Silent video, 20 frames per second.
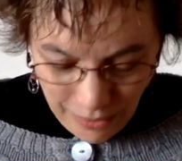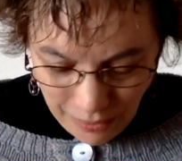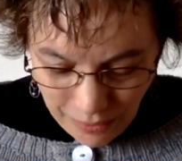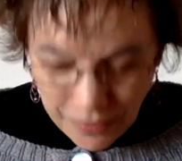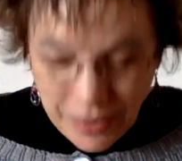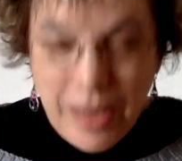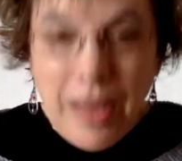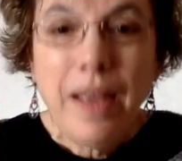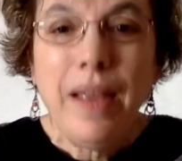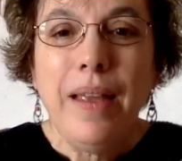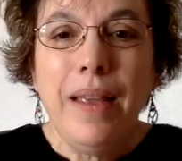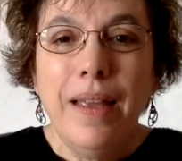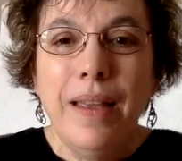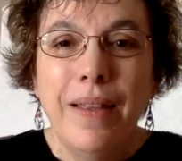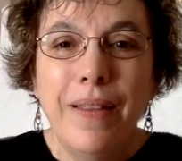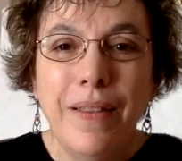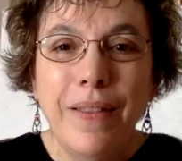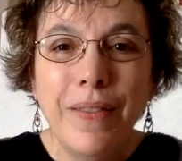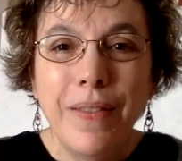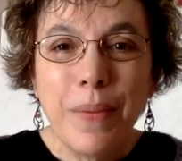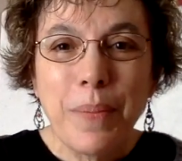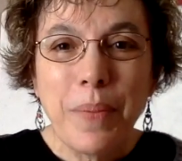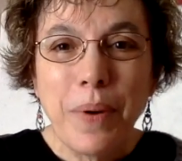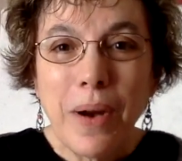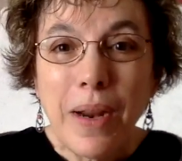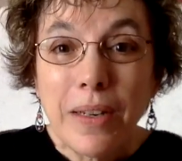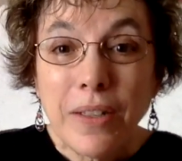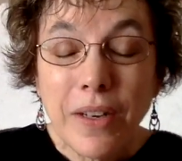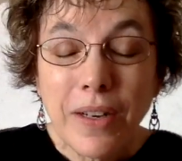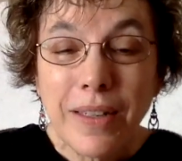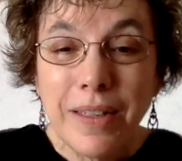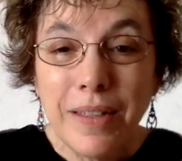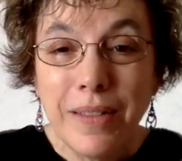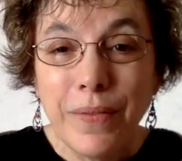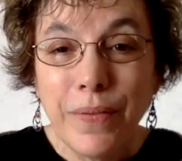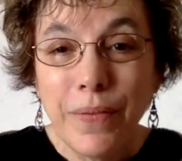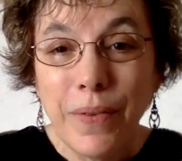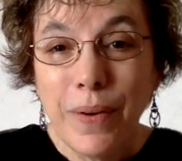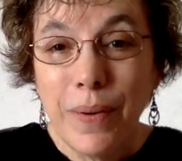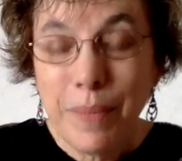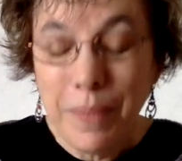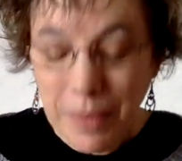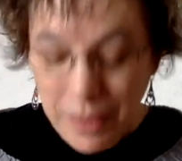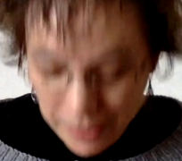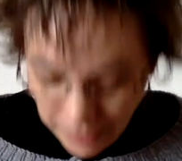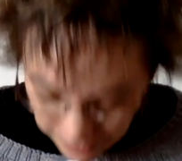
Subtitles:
Okay, the project is from